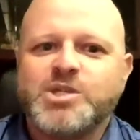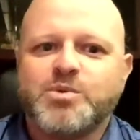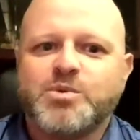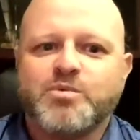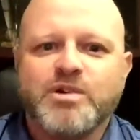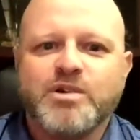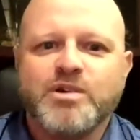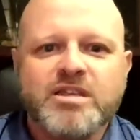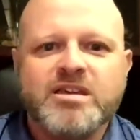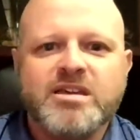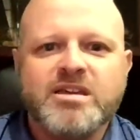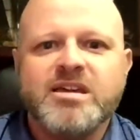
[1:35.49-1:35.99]

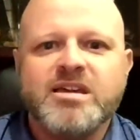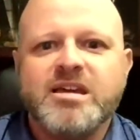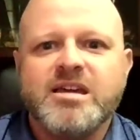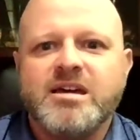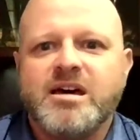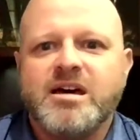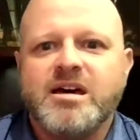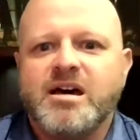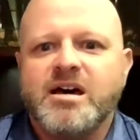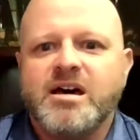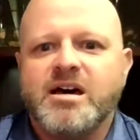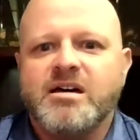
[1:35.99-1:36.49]
it's
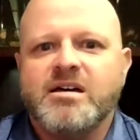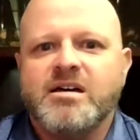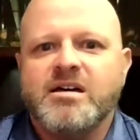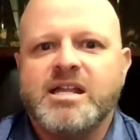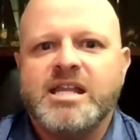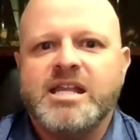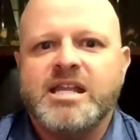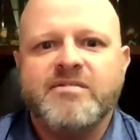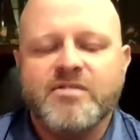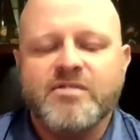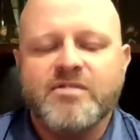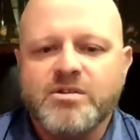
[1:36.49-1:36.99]
really
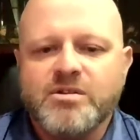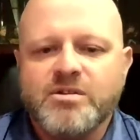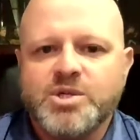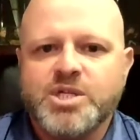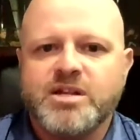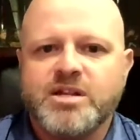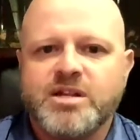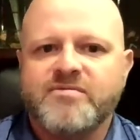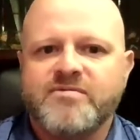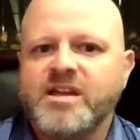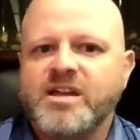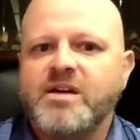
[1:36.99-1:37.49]
an
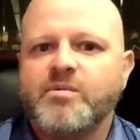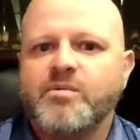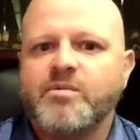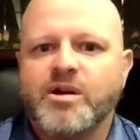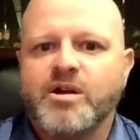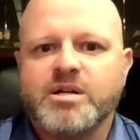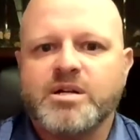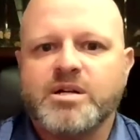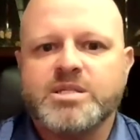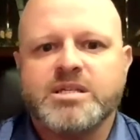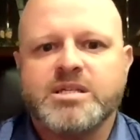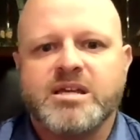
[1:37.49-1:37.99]
evolution of
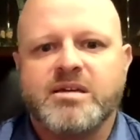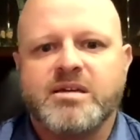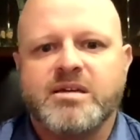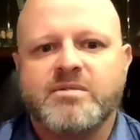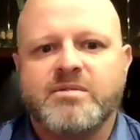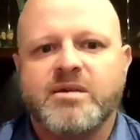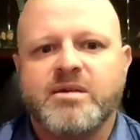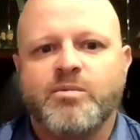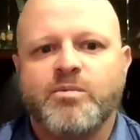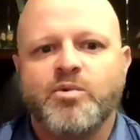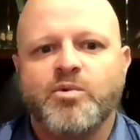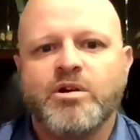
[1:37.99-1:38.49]
networks,
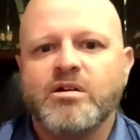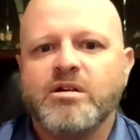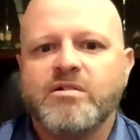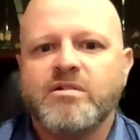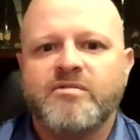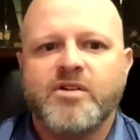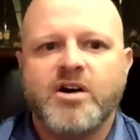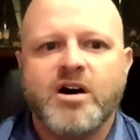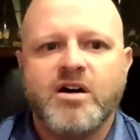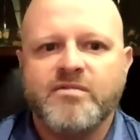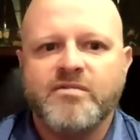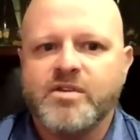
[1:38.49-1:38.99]
and
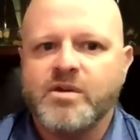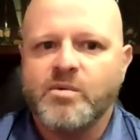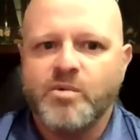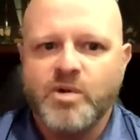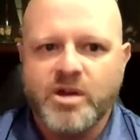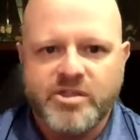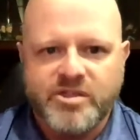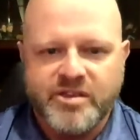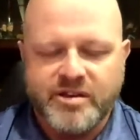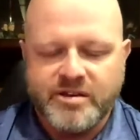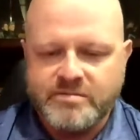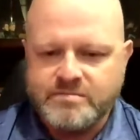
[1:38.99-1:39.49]
we're
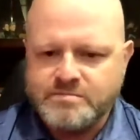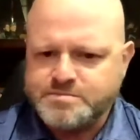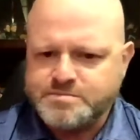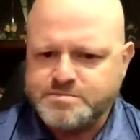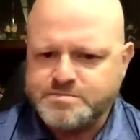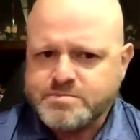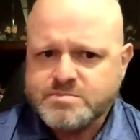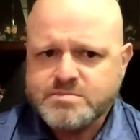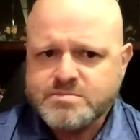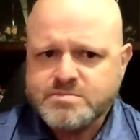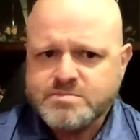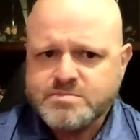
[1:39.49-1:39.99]
evolving with it.